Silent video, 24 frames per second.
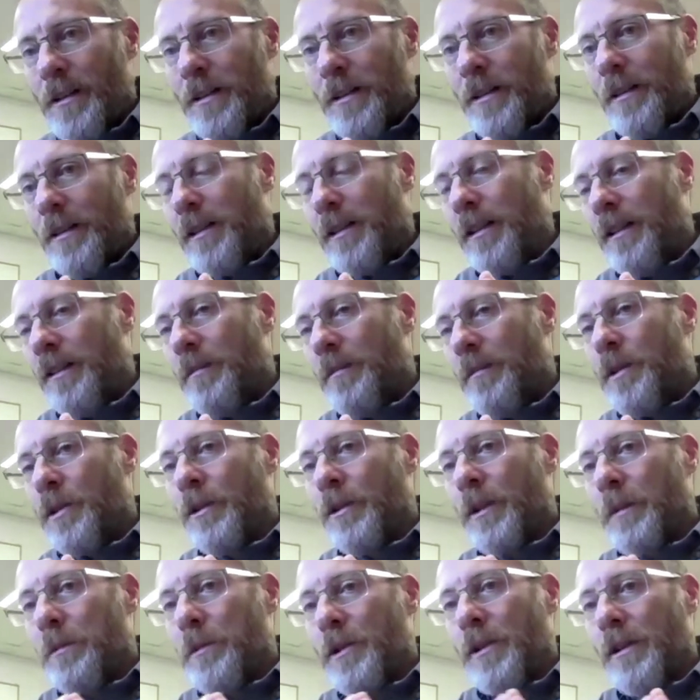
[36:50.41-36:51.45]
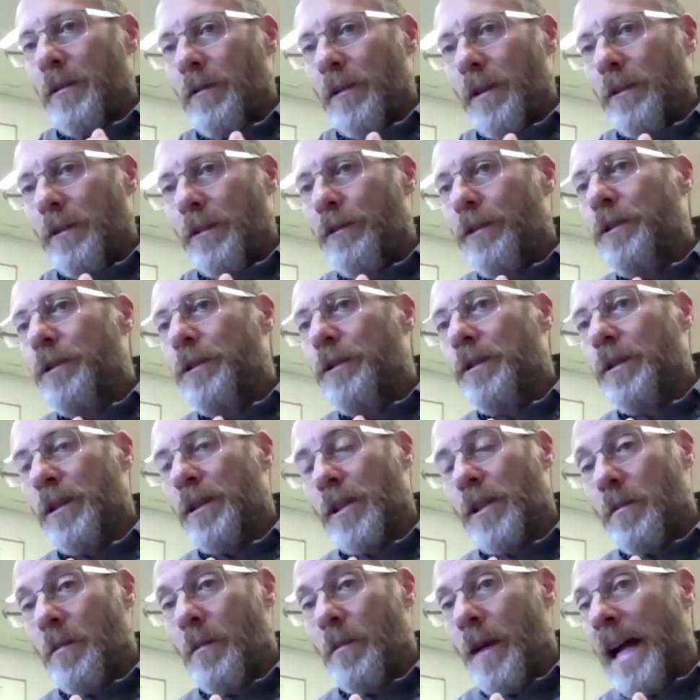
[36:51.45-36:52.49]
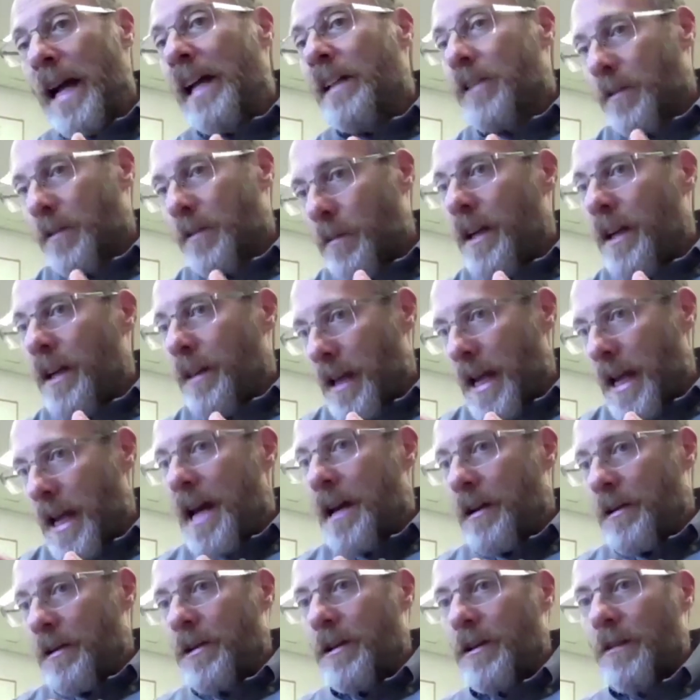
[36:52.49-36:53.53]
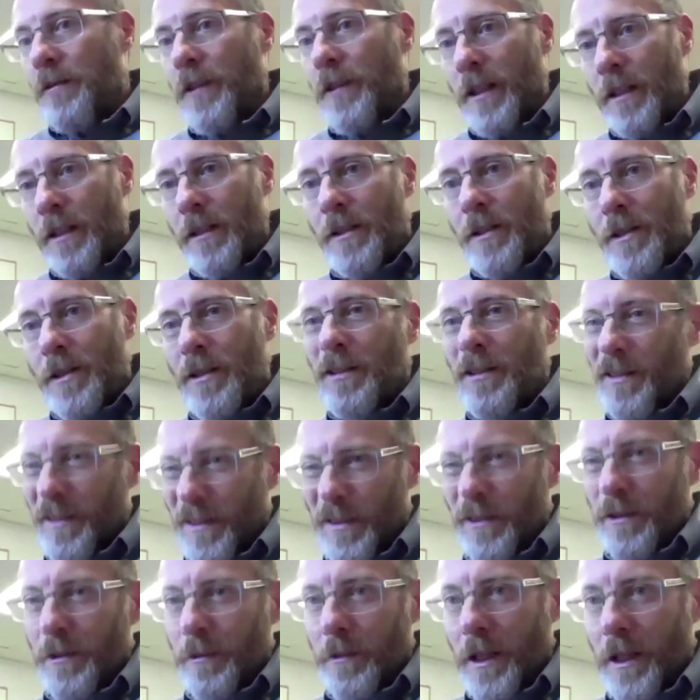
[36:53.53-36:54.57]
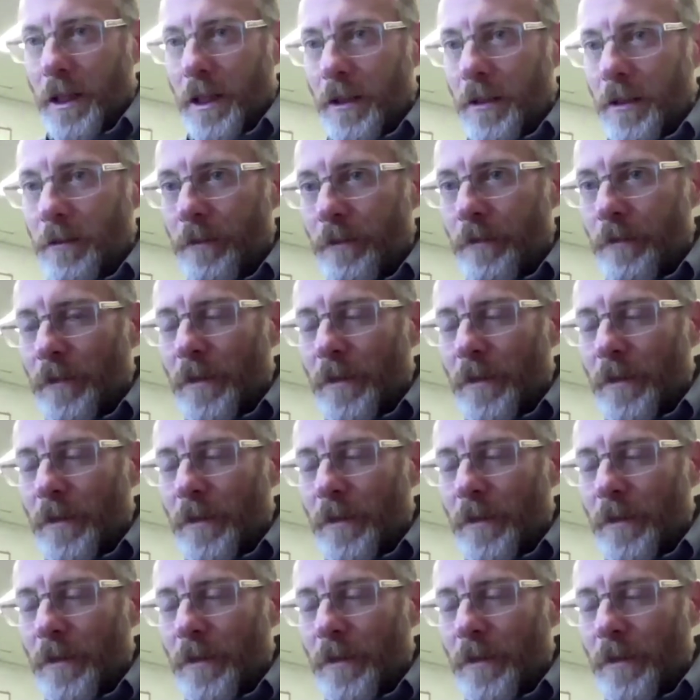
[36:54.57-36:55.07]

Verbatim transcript: so that the absorption of the food is matched by the action of the insulin a little better.